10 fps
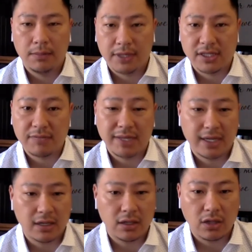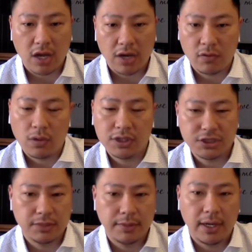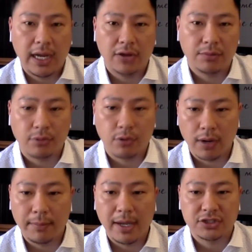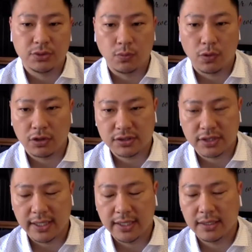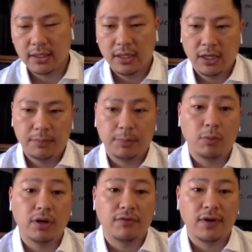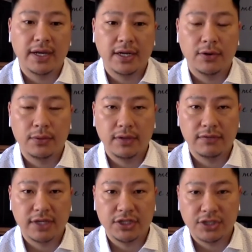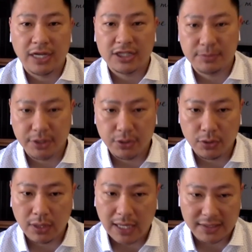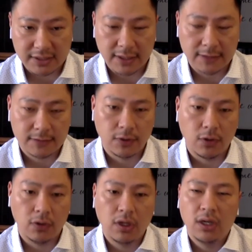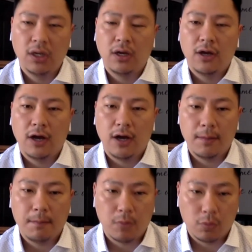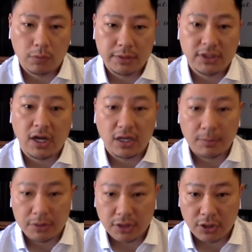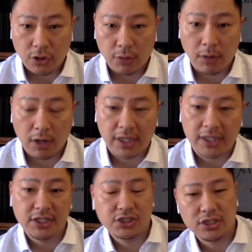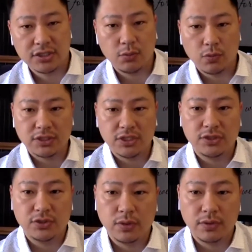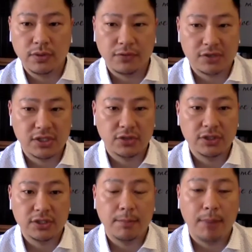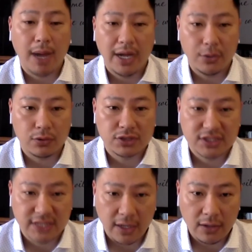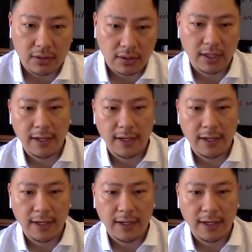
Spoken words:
because I've been getting a lot of questions about how the program actually works, and people want to find out if they should actually be utilizing it. So we'll be talking about the current market conditions and what to do if you still need to buy or sell